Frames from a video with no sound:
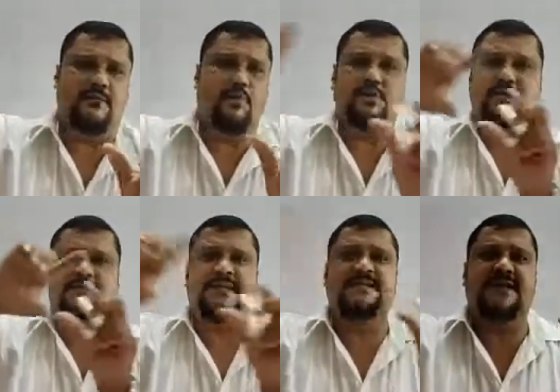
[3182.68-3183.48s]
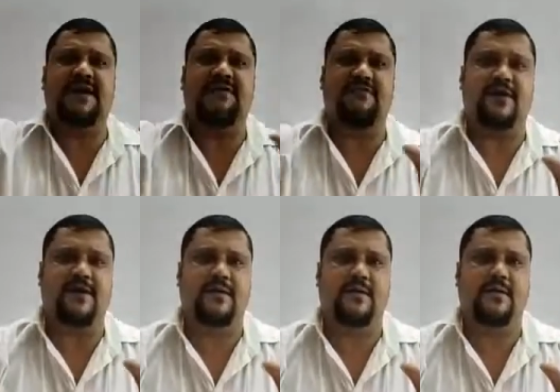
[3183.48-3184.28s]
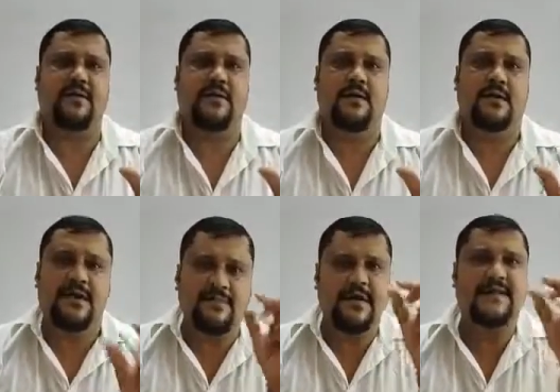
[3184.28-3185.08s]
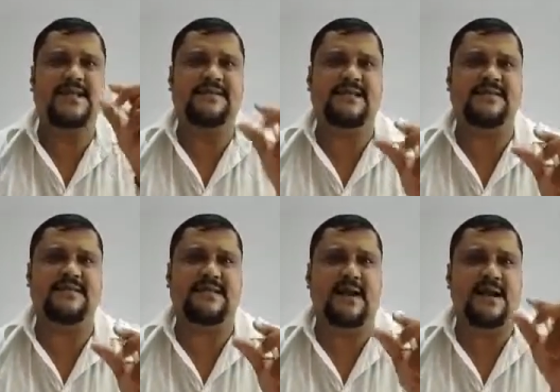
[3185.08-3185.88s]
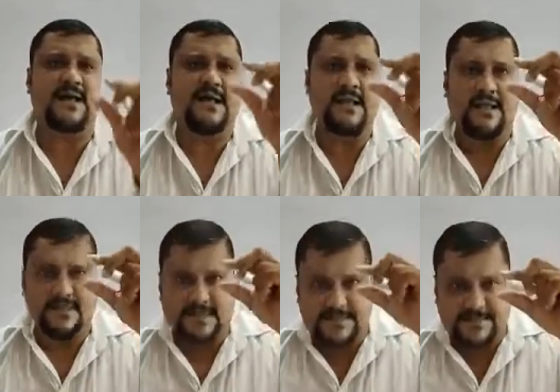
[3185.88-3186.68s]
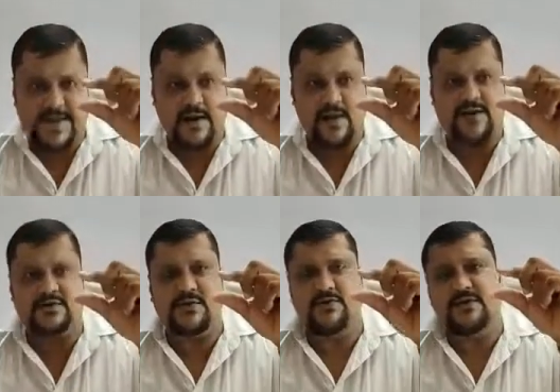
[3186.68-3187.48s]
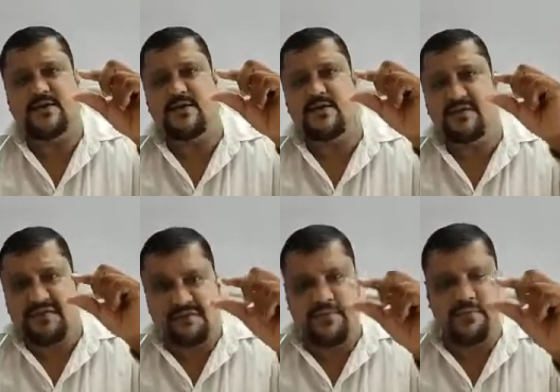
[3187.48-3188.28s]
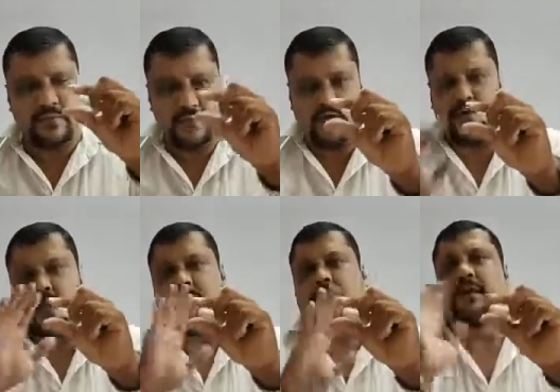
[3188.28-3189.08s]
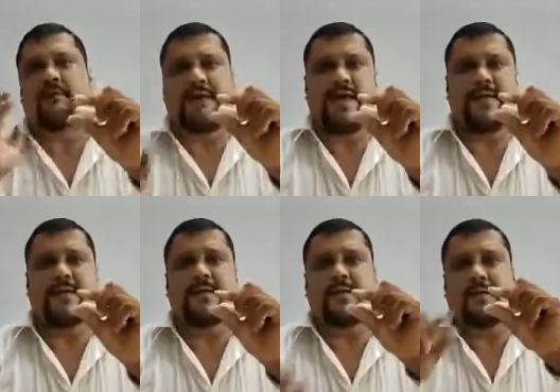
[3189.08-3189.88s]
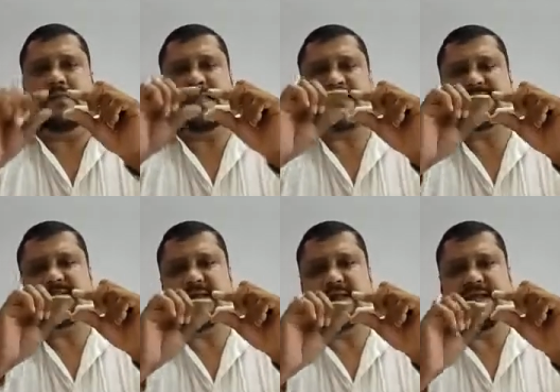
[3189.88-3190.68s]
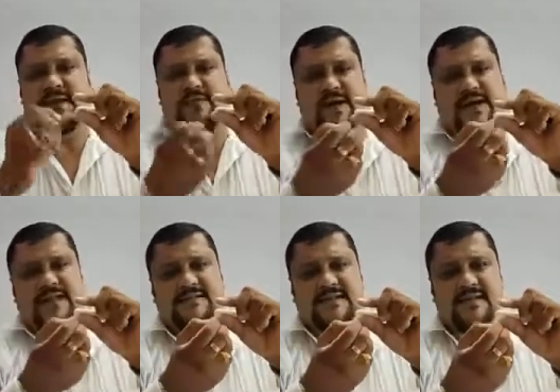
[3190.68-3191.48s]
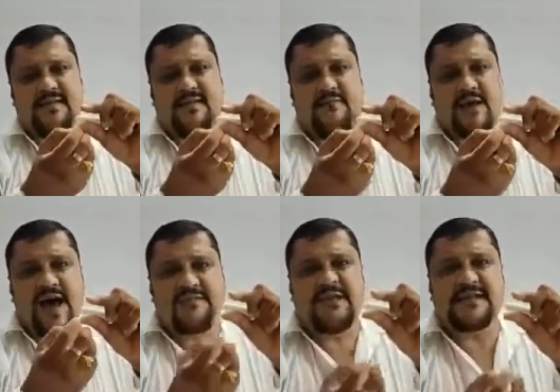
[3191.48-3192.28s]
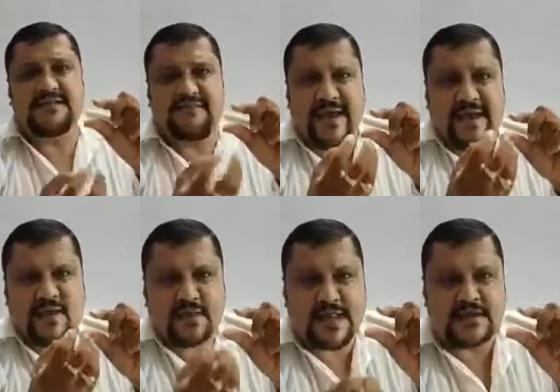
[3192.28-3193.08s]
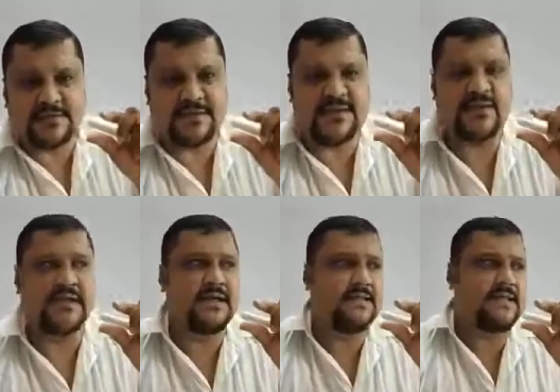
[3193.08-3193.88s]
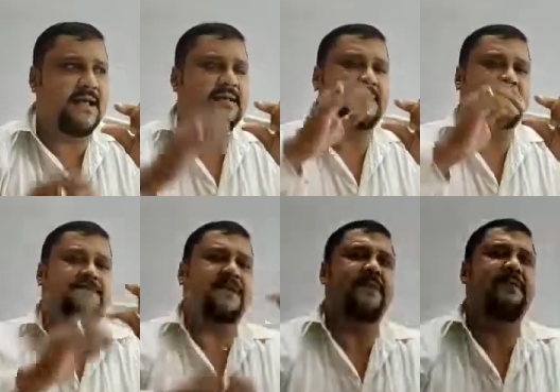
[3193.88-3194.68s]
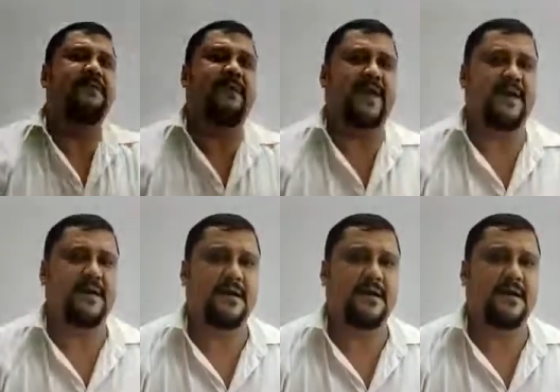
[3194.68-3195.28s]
Both the strings are different. Different in the sense is that in the string what is you using in your pen, that string, if you attach a 5 kg weight on that string, then the string will break.